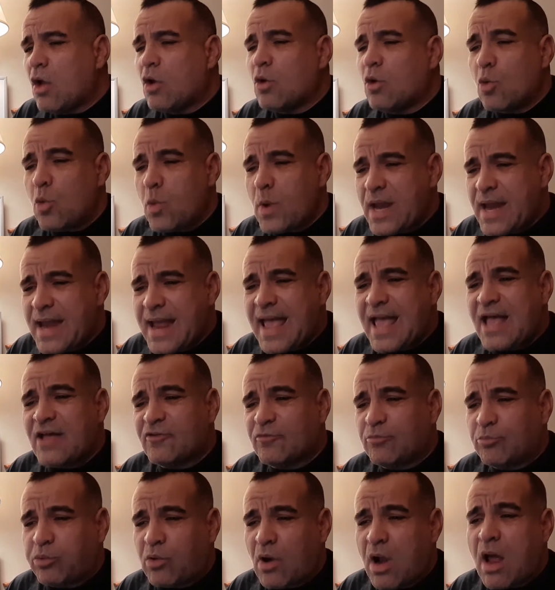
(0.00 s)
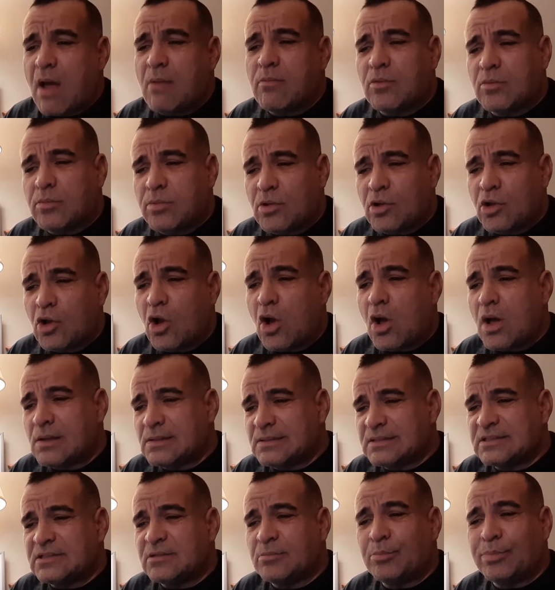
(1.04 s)
We have probable
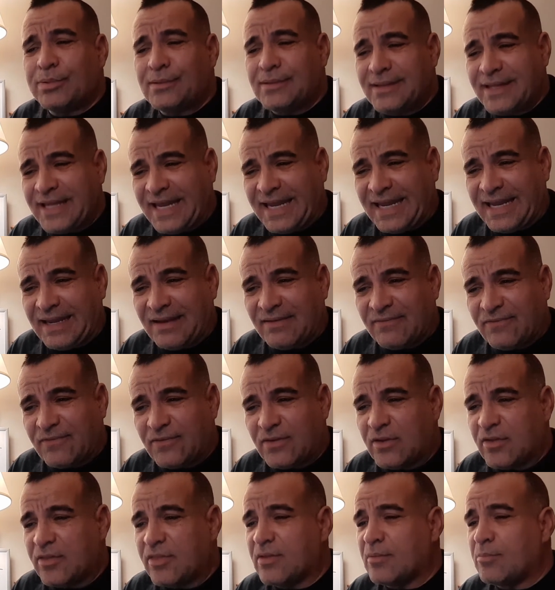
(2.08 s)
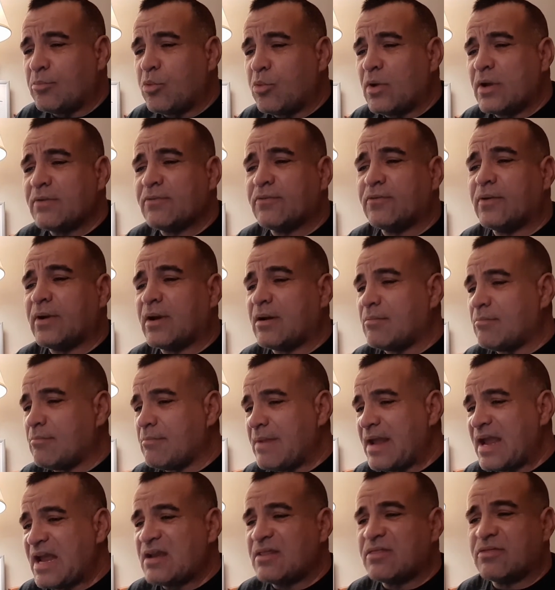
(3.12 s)
cause to believe the boyfriend
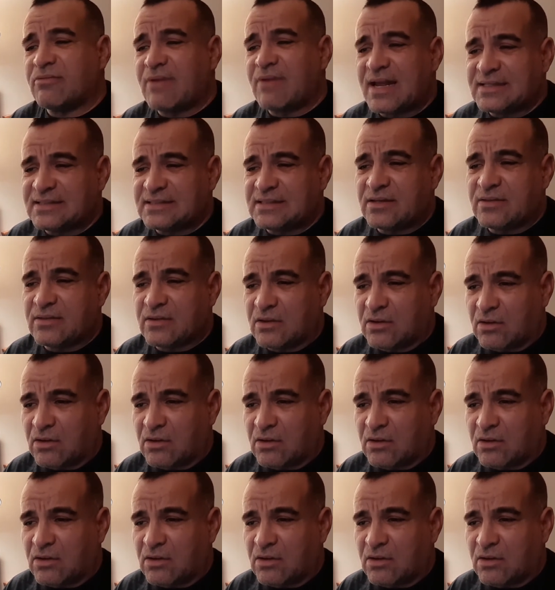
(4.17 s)
made threats to the